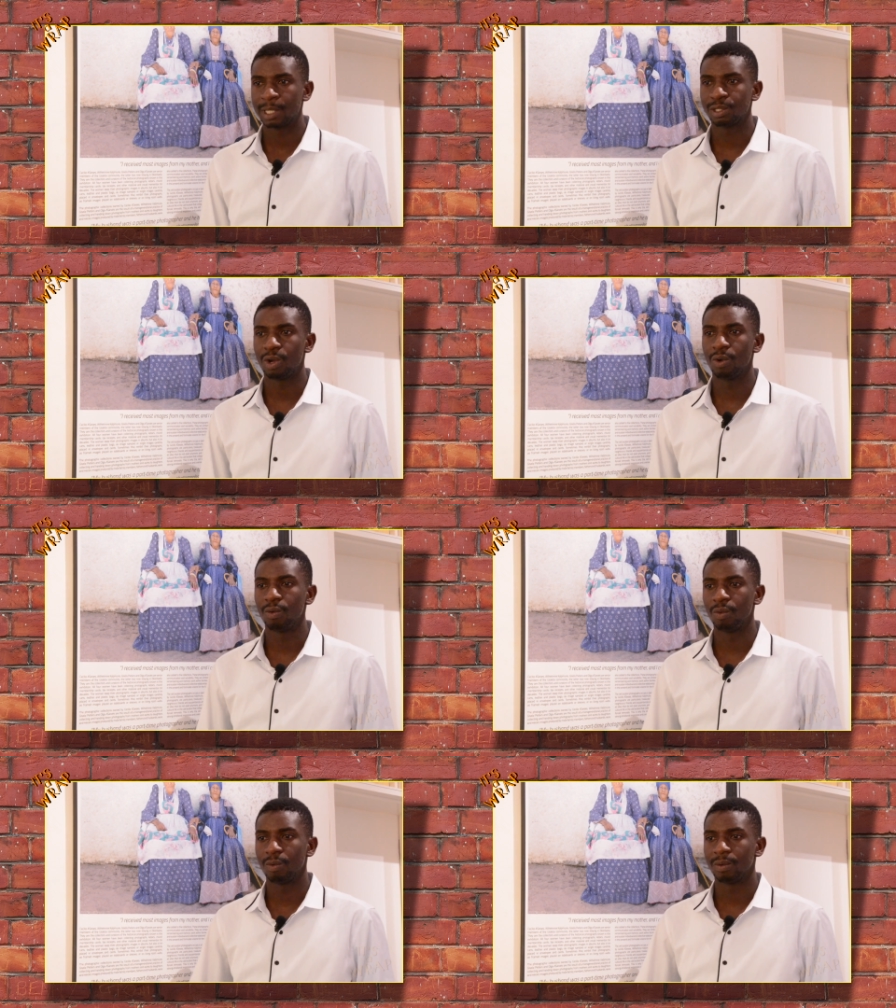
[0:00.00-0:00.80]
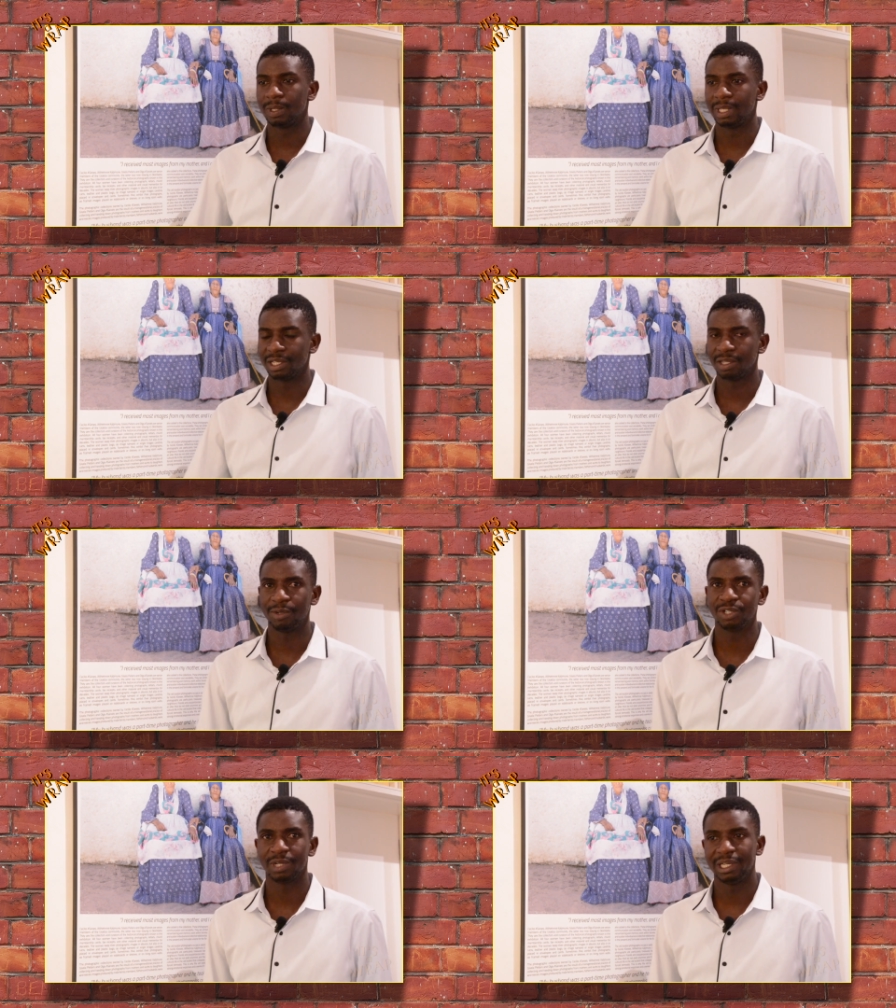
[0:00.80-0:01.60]
So the
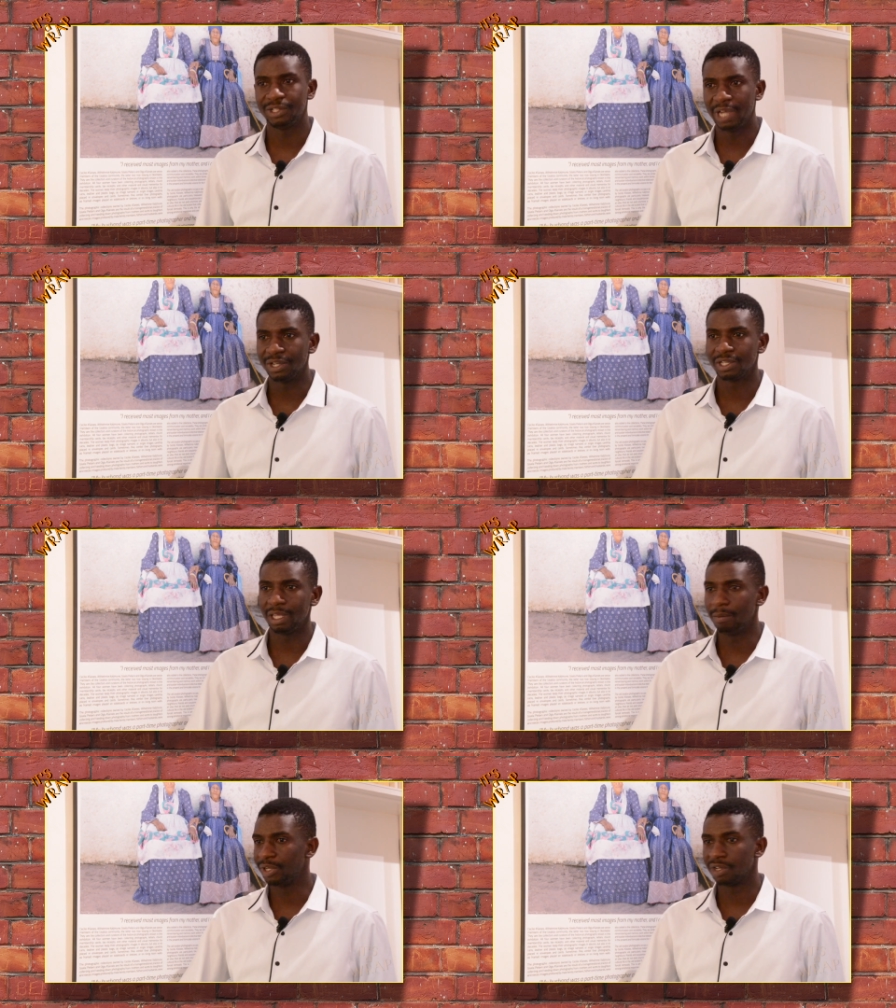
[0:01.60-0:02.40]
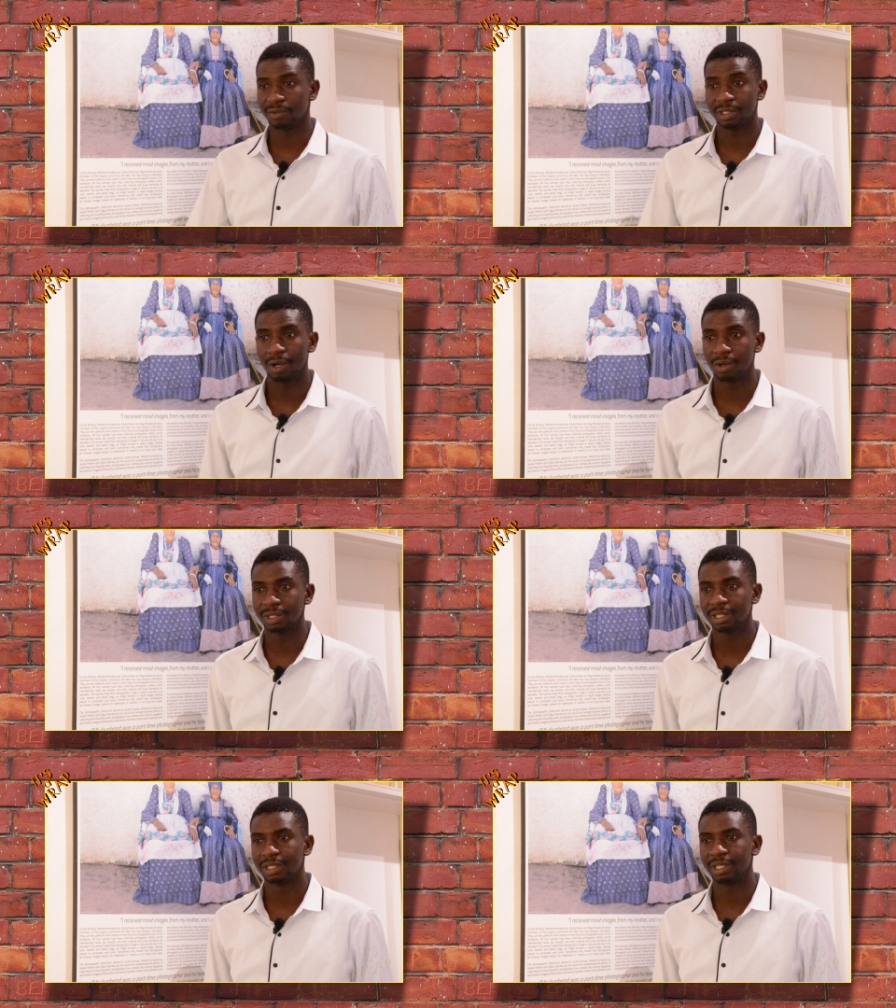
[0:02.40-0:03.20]
exhibition really changed the image of
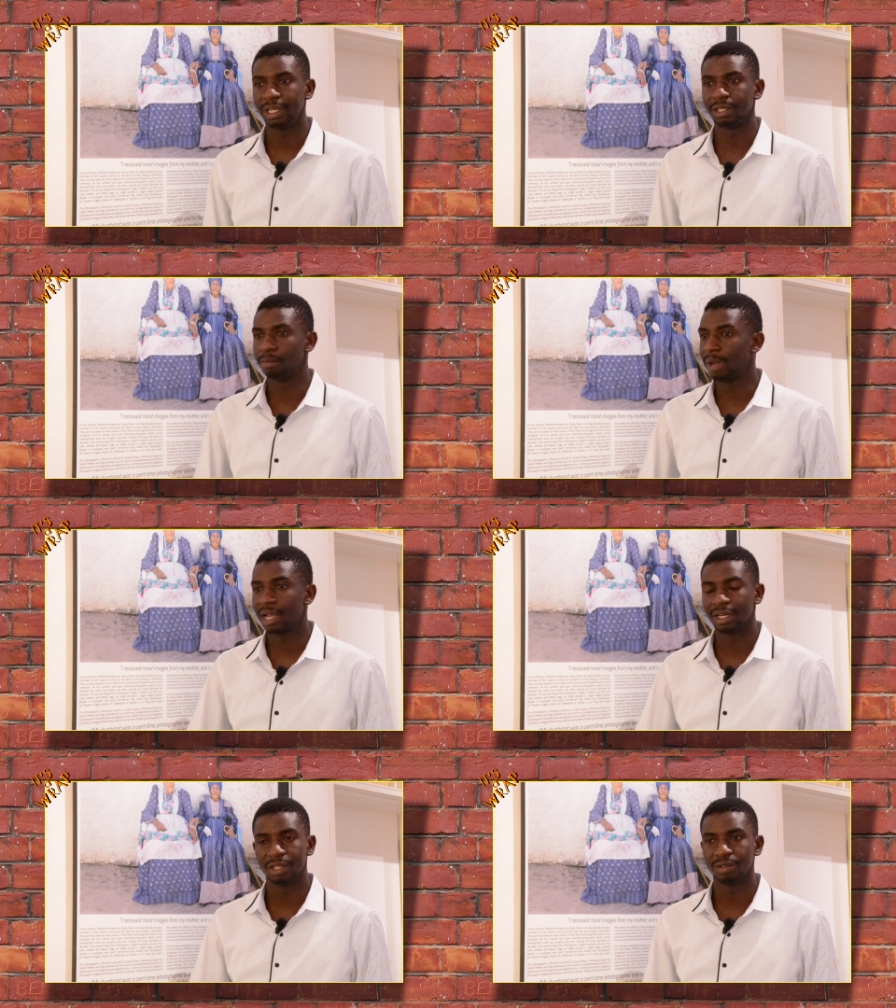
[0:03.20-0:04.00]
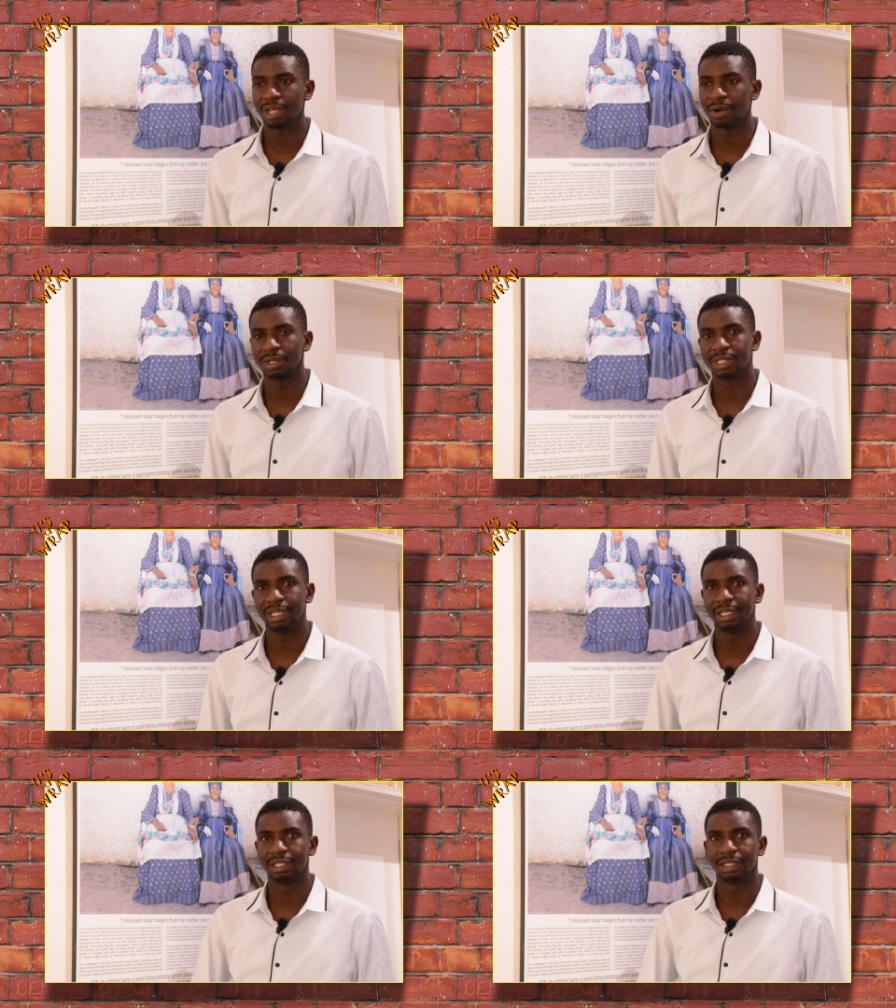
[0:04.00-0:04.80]
Usakos. It marketed
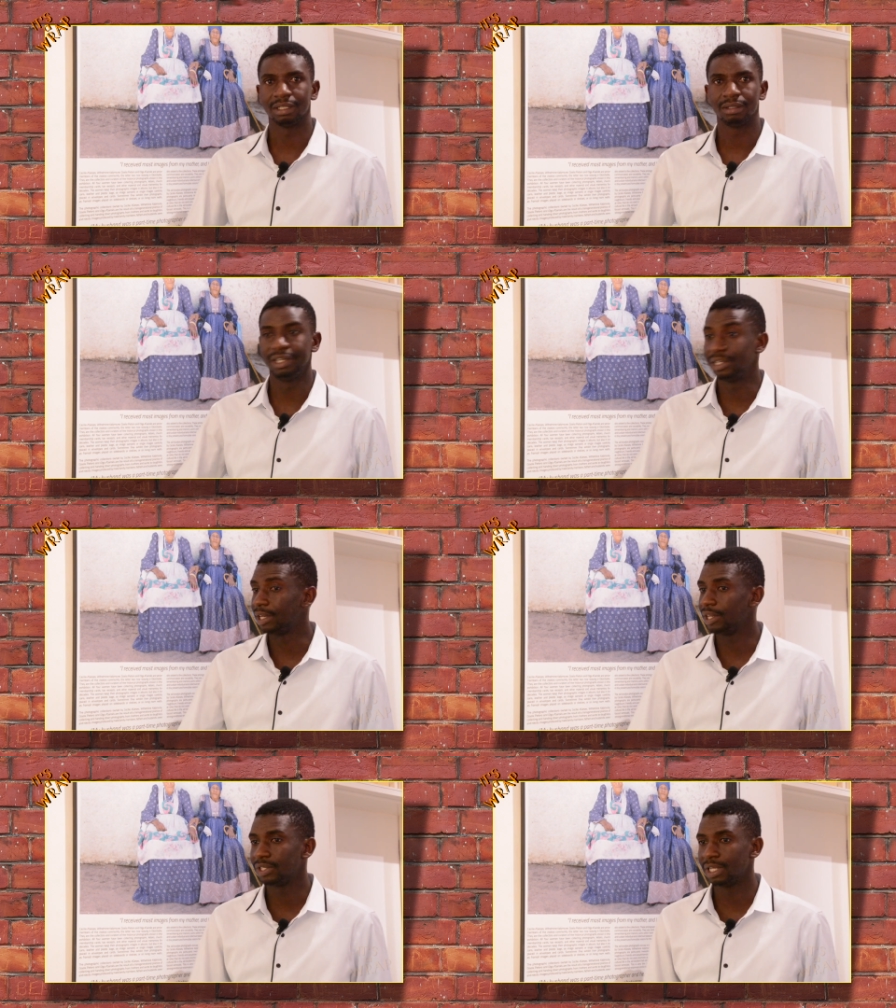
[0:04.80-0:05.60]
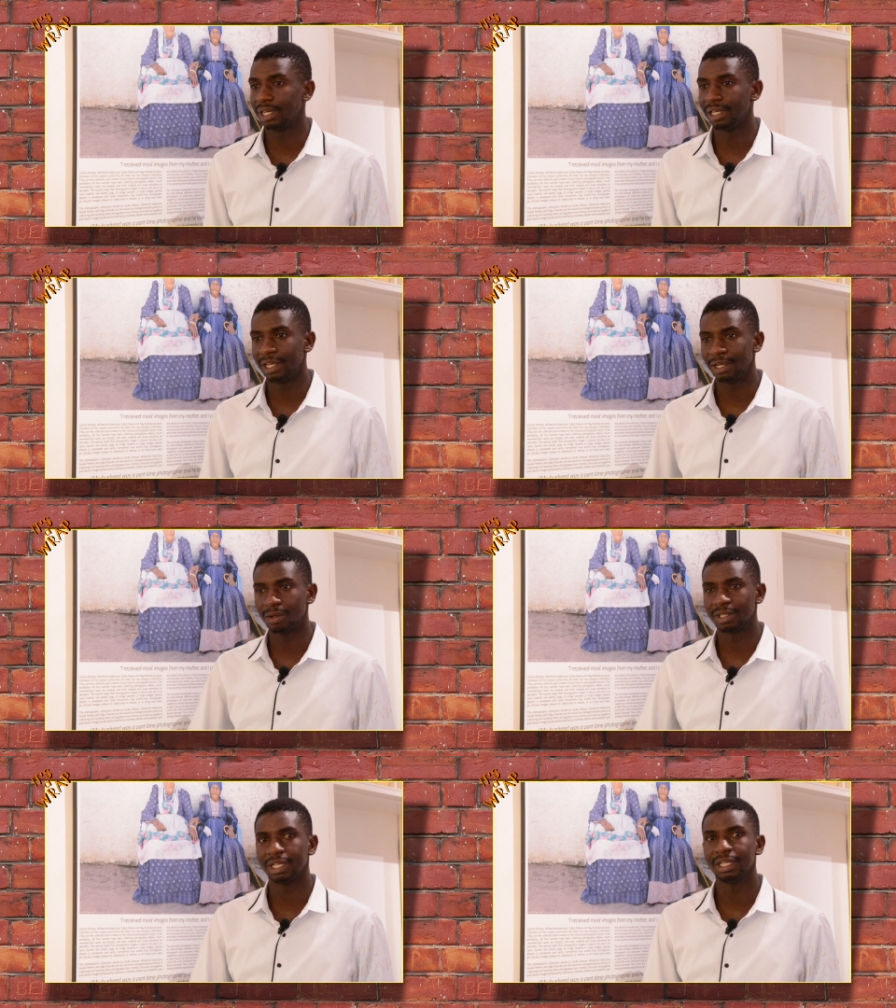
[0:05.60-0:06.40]
Usakos internationally
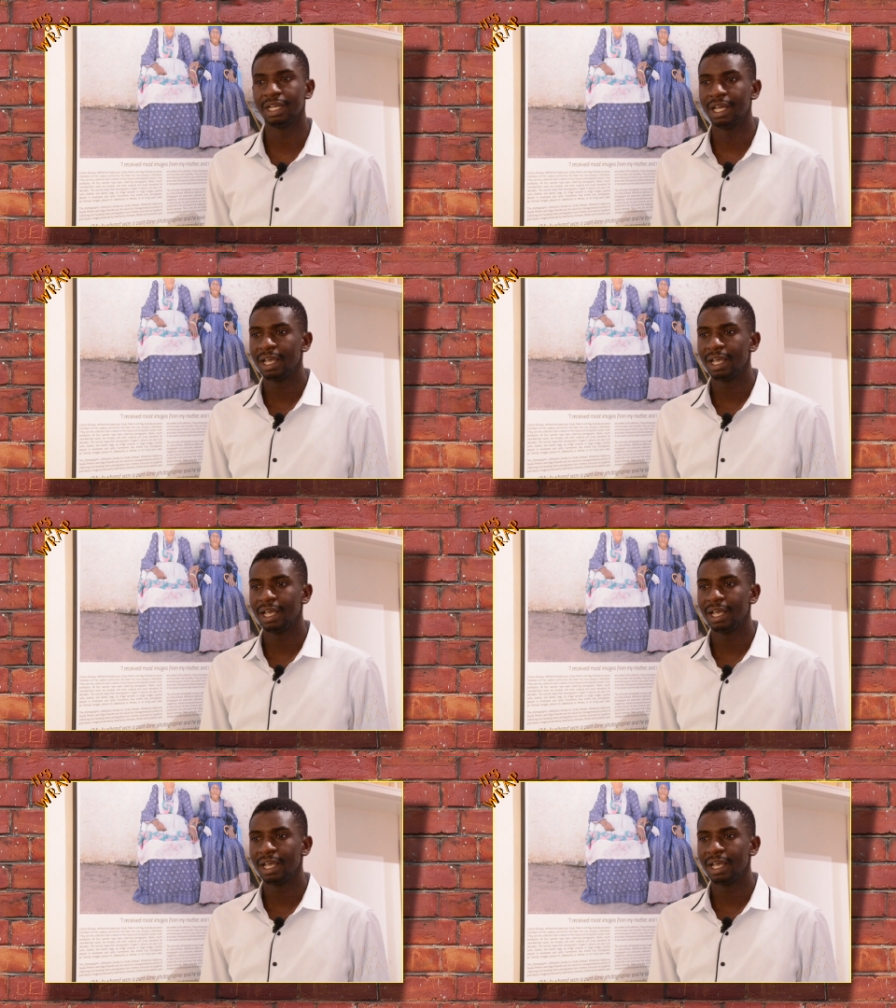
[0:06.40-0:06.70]
and all that.